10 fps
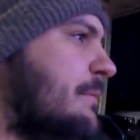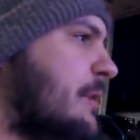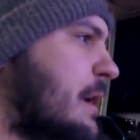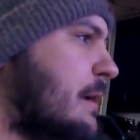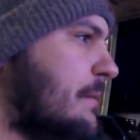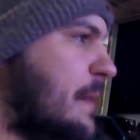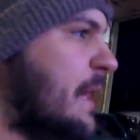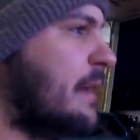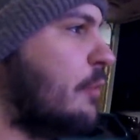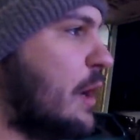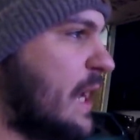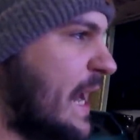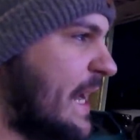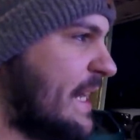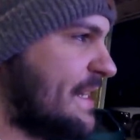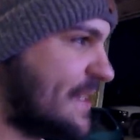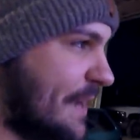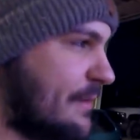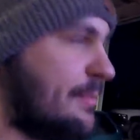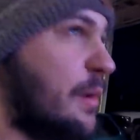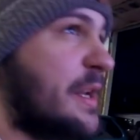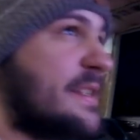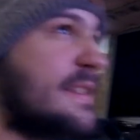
we're making one eighty-seven point